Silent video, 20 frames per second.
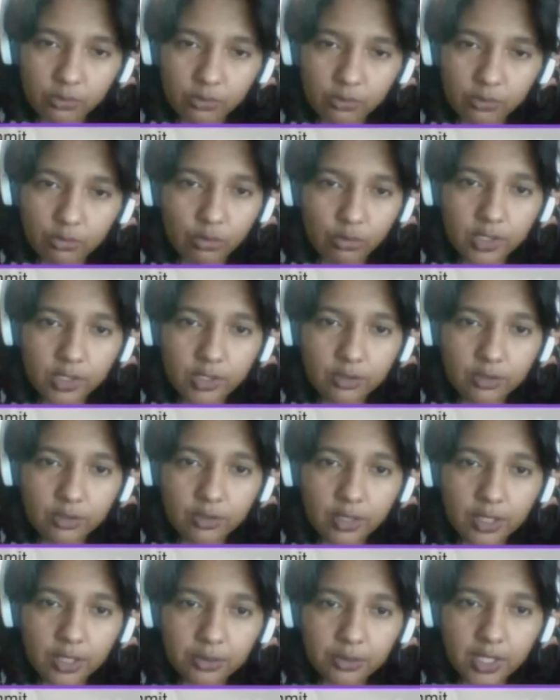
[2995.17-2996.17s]

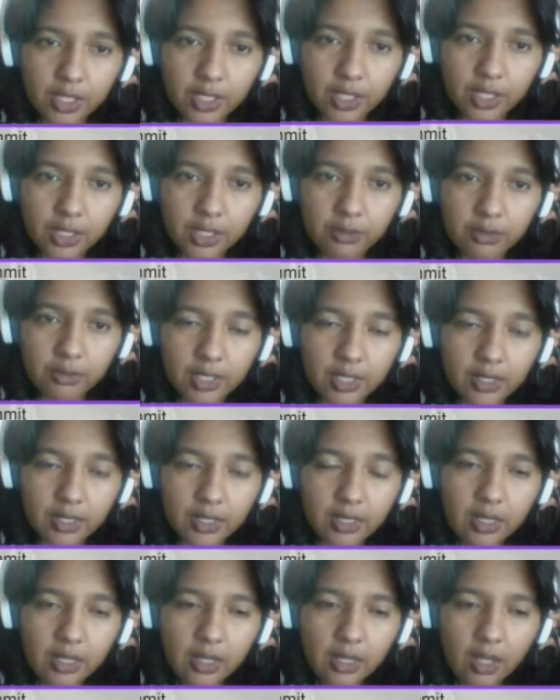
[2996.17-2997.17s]
totally get you on that.
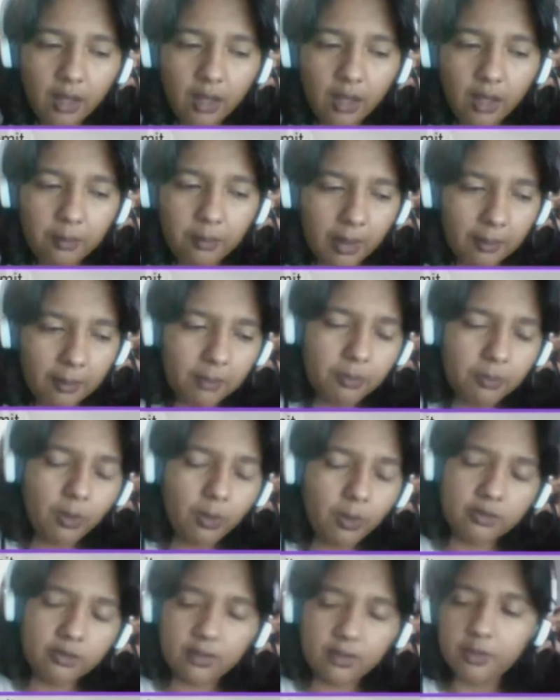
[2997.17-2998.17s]
I mean,
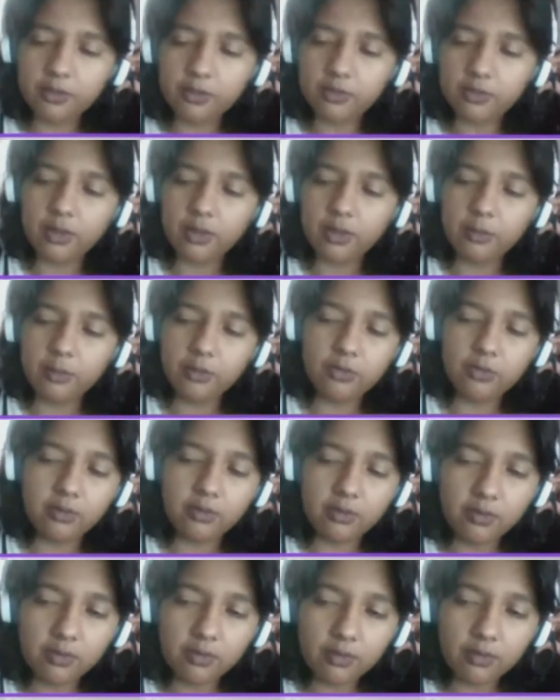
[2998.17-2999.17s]
post
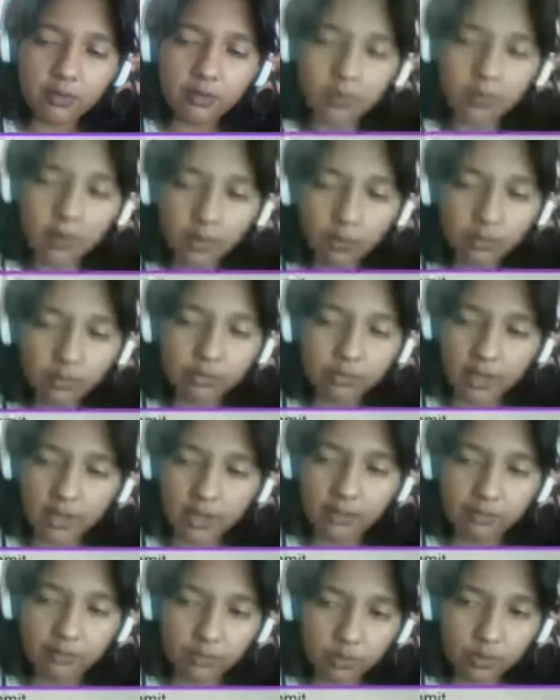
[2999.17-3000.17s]
MH370, I also
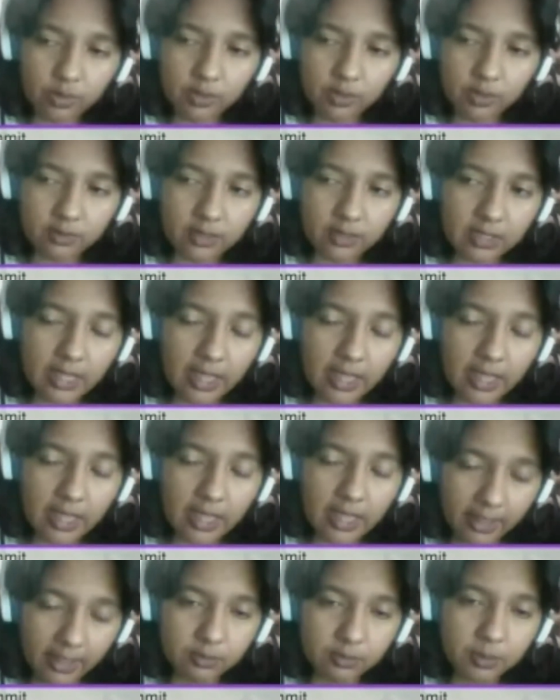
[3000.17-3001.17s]
have noticed that there
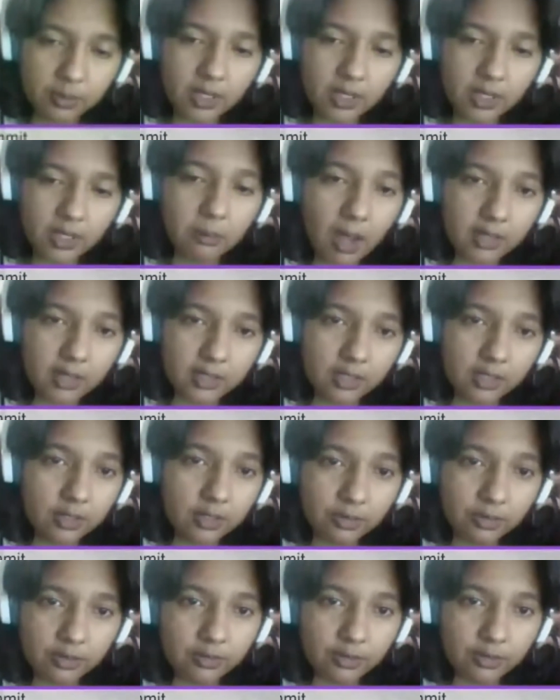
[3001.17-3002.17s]
has been a marked
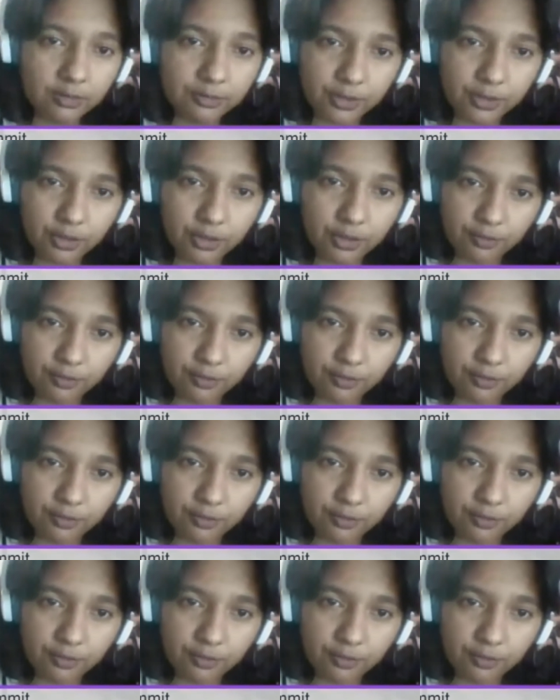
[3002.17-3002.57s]
increase in fear of